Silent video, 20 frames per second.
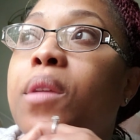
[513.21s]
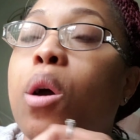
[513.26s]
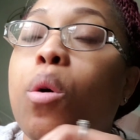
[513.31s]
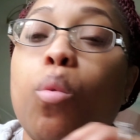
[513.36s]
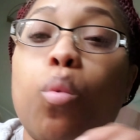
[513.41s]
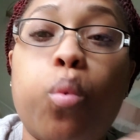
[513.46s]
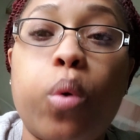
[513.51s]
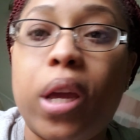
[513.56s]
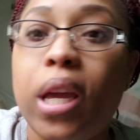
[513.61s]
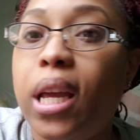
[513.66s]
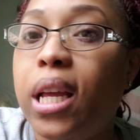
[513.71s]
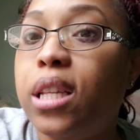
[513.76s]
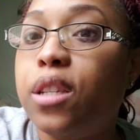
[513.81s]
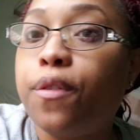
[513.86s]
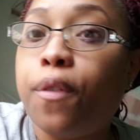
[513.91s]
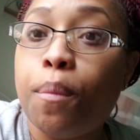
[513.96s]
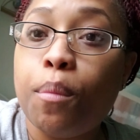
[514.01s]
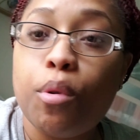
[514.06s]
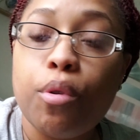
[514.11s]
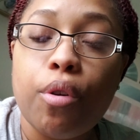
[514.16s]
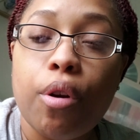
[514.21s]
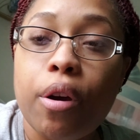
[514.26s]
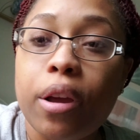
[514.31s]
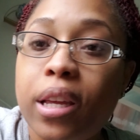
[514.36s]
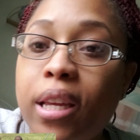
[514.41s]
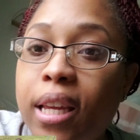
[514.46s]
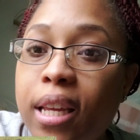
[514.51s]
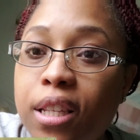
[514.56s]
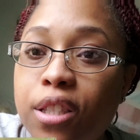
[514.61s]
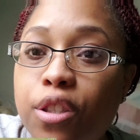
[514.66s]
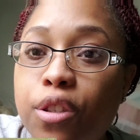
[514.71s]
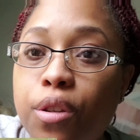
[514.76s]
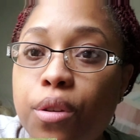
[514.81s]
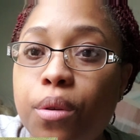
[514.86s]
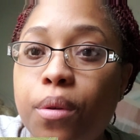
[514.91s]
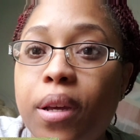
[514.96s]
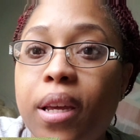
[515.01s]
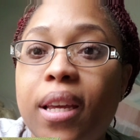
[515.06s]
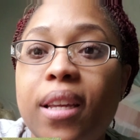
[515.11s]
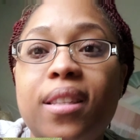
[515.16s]
weeds from growing
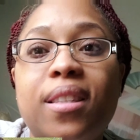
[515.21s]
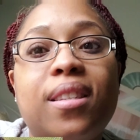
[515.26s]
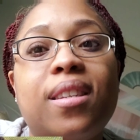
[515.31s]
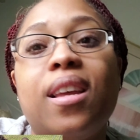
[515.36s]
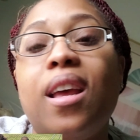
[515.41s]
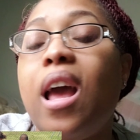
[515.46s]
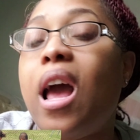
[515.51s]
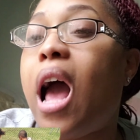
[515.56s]
into it.